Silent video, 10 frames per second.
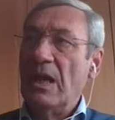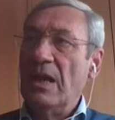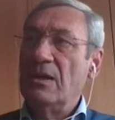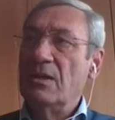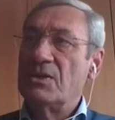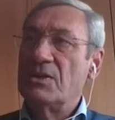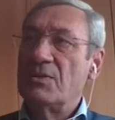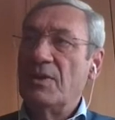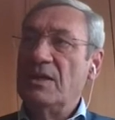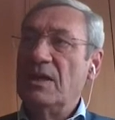and a
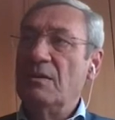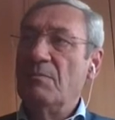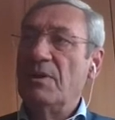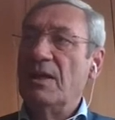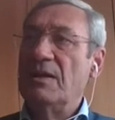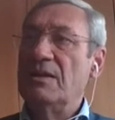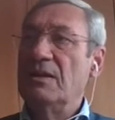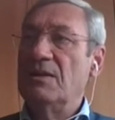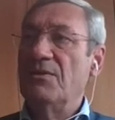straight implant in the